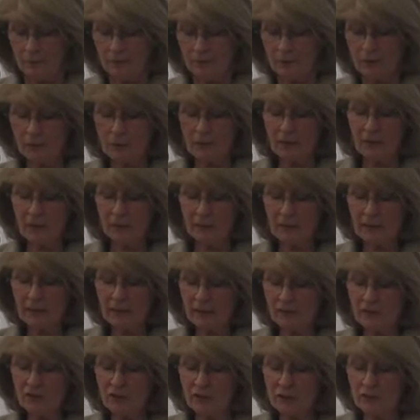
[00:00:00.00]
You know, and they
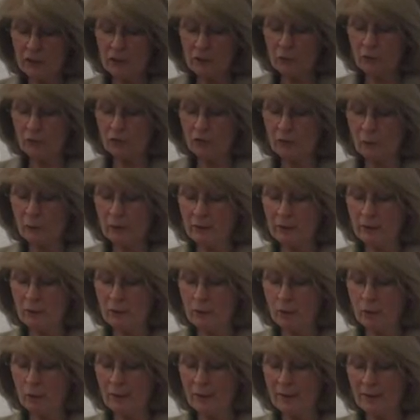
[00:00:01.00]
continued to
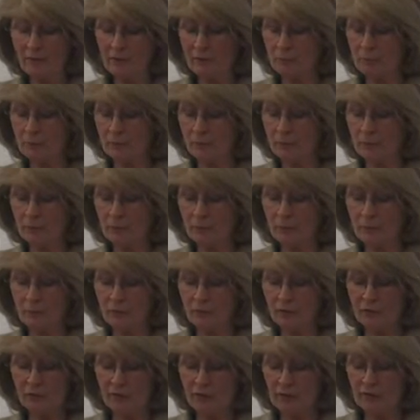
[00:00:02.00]
ignore, as
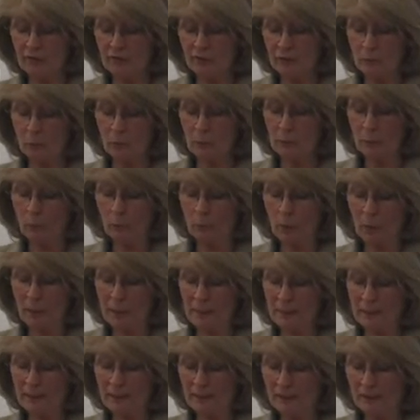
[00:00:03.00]
Huseyin said, when
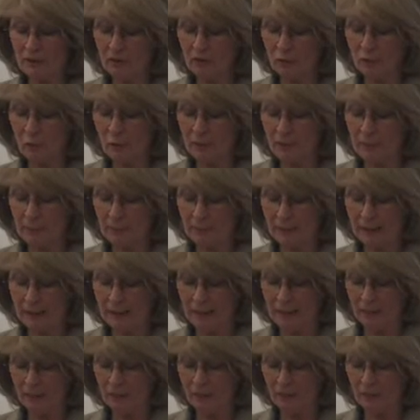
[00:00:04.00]
I began talking about
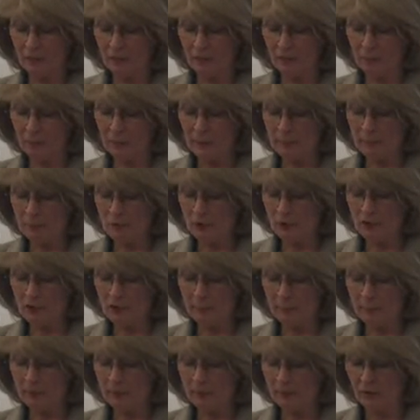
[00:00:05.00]
abstinence, people
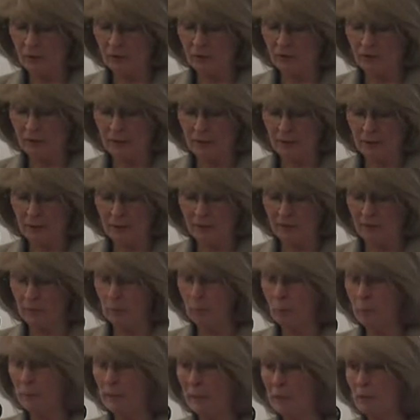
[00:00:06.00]
treated me as I was like
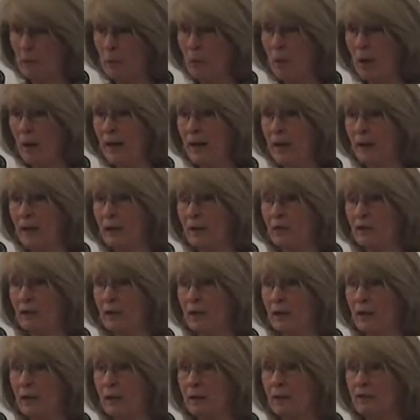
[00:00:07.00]
some Mary Whitehouse
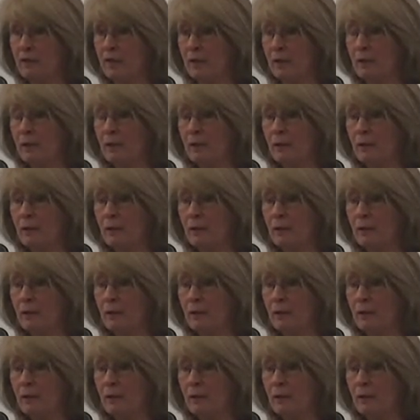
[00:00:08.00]
character.